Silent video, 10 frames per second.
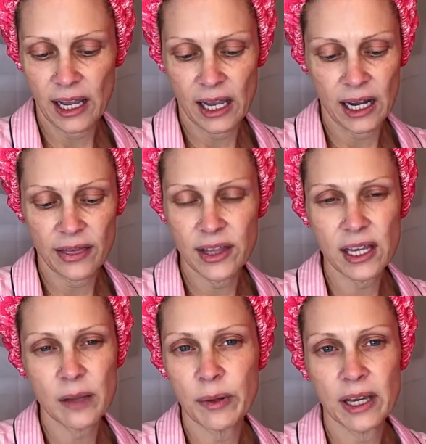and I
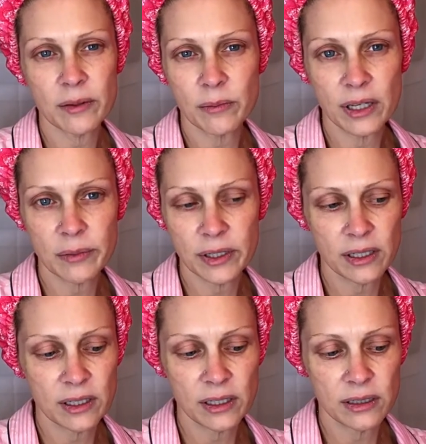think I paid
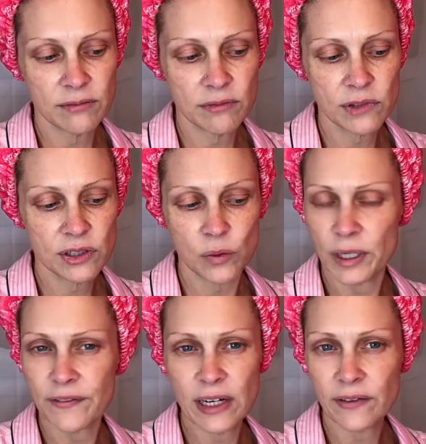maybe
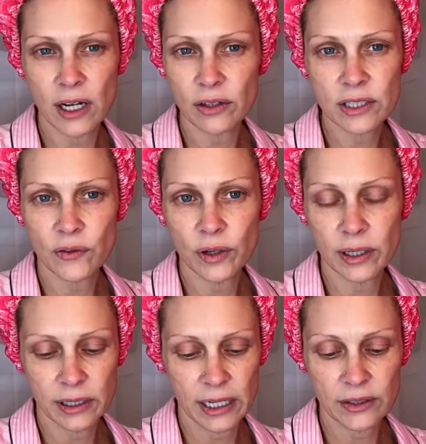$25
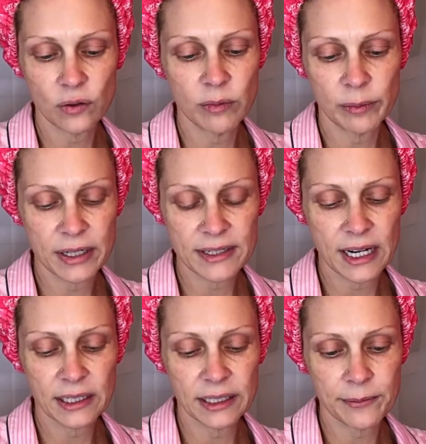for it. I don't remember
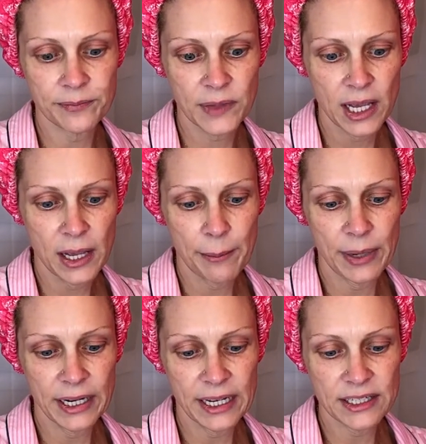exactly,
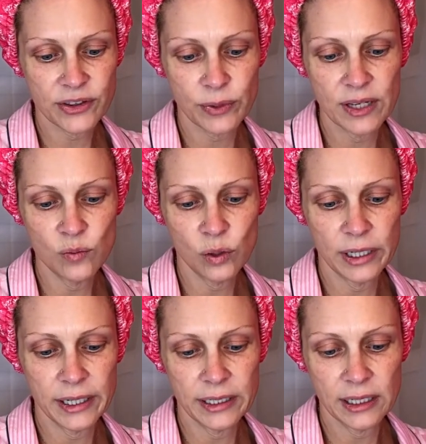but it's
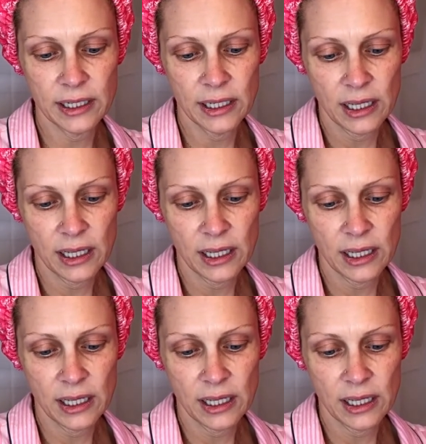3-in-1